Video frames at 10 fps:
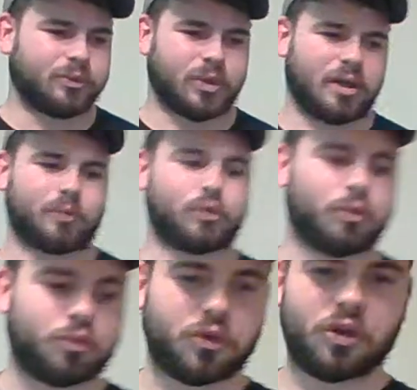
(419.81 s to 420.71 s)

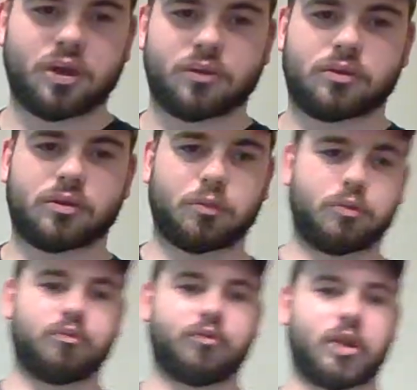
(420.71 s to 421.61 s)
The
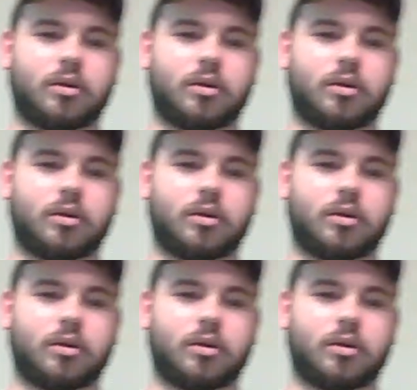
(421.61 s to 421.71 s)
you